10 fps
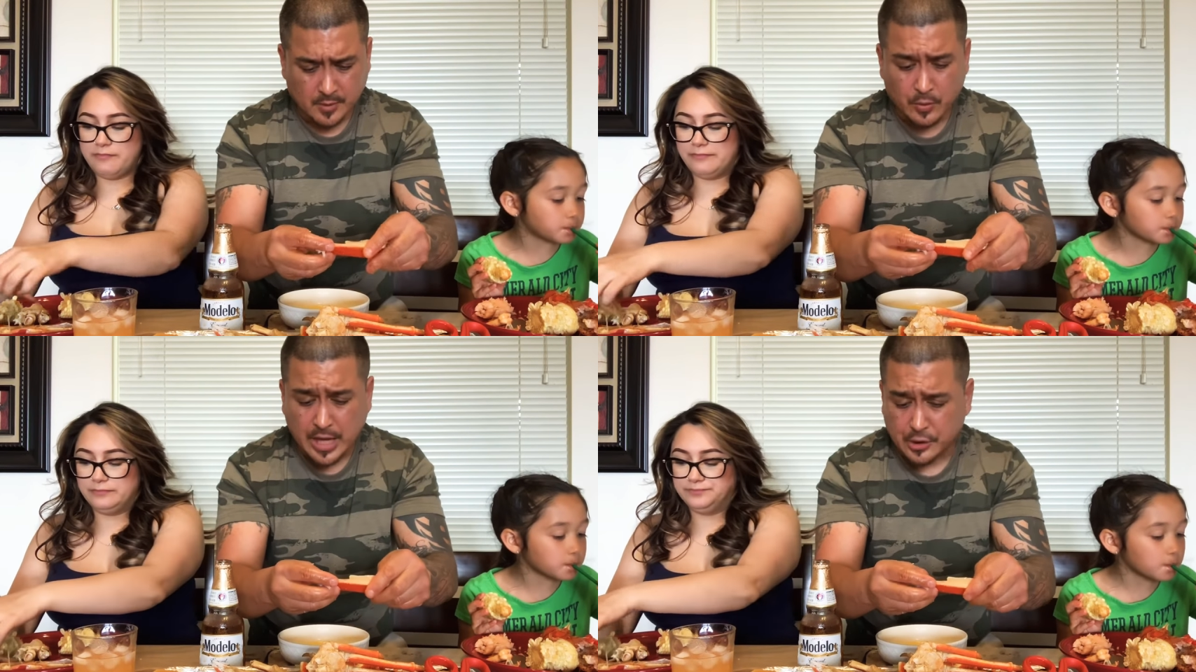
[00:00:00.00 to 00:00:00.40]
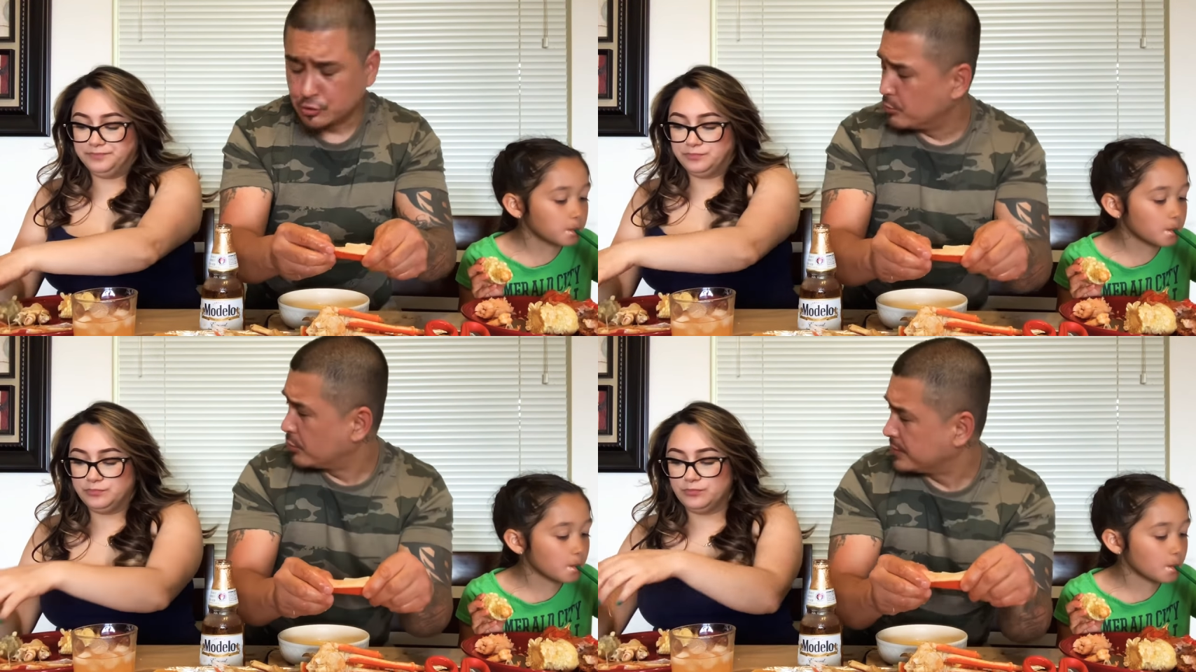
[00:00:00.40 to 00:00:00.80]
Speaker 1: We got to
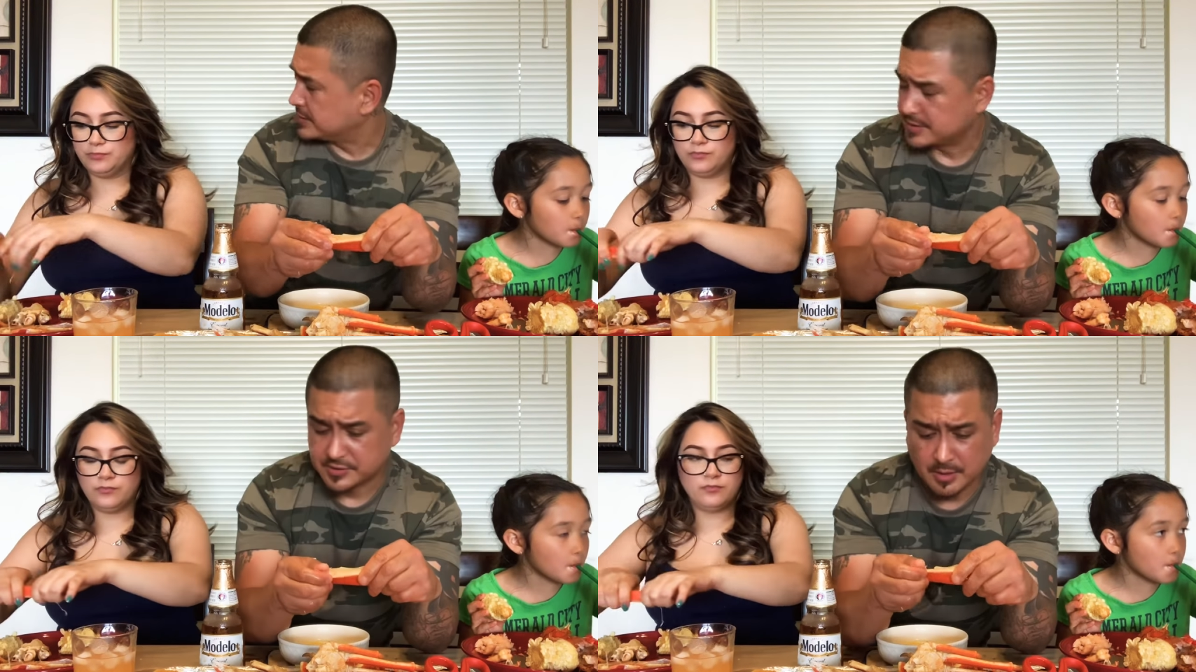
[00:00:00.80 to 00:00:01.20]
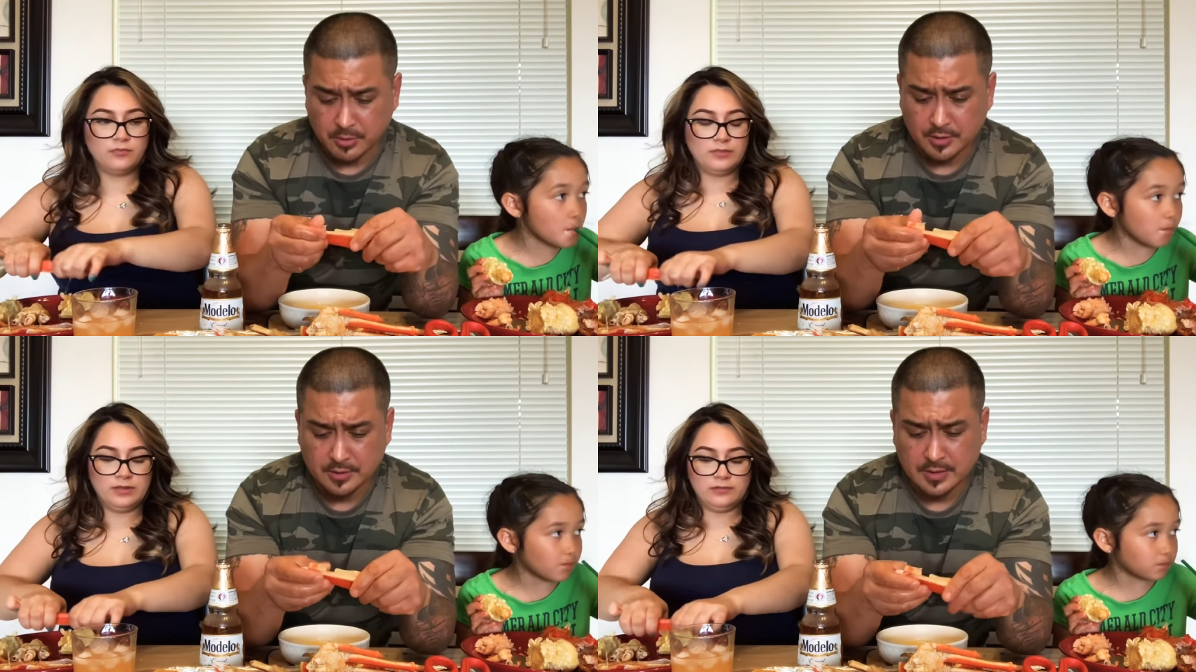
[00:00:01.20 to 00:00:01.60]
do more of this this
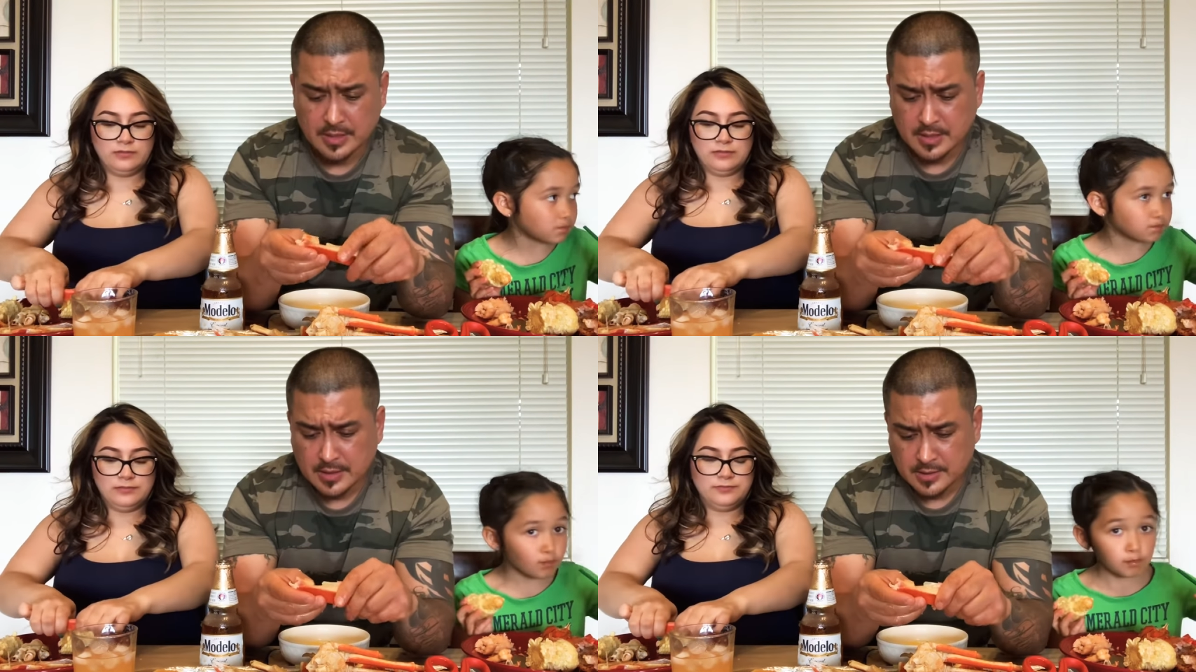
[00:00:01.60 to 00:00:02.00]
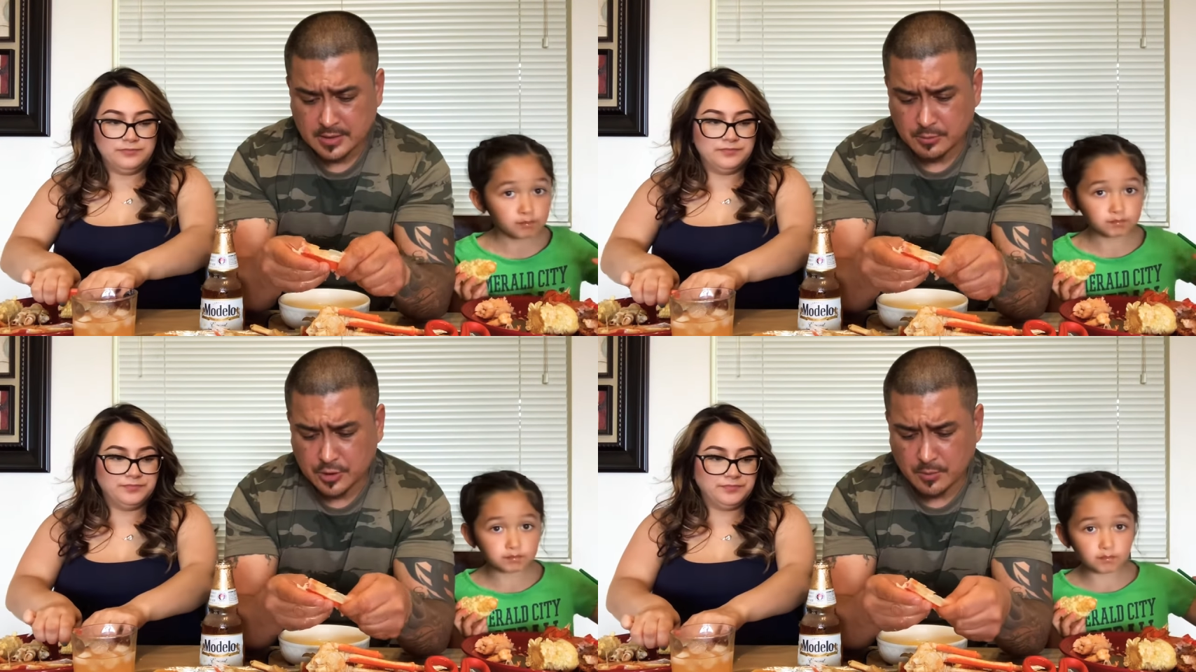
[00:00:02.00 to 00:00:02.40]
summer.
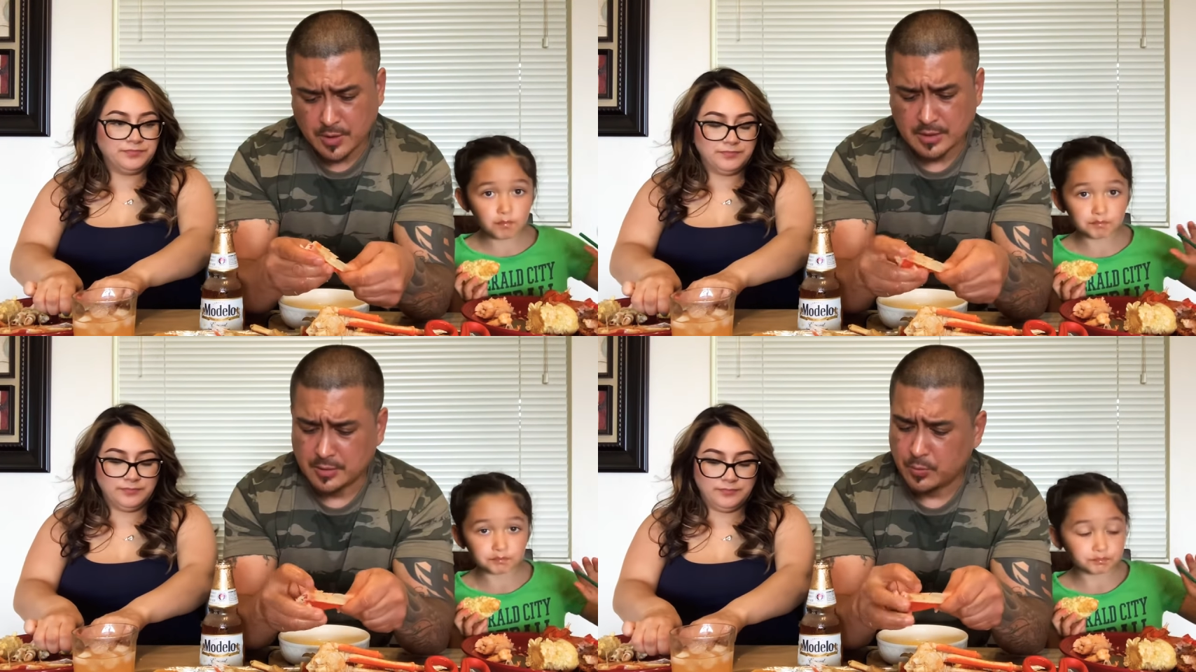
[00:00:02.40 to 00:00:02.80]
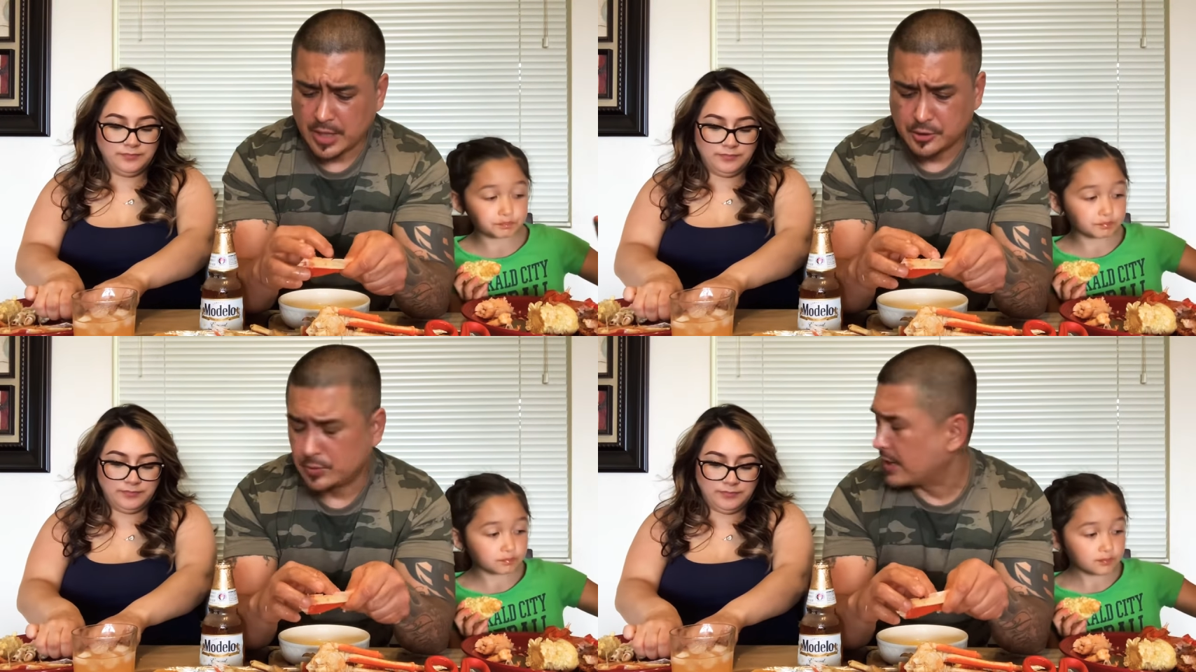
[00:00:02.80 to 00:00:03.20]
Summer's coming around, then we
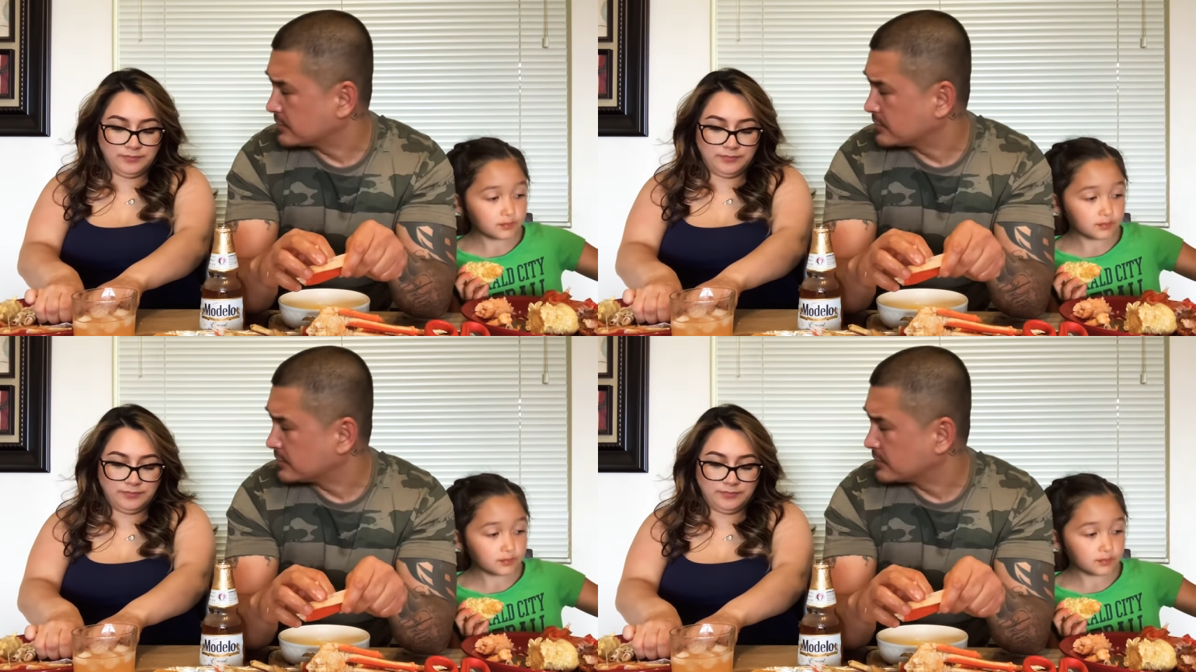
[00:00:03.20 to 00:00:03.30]
got to do it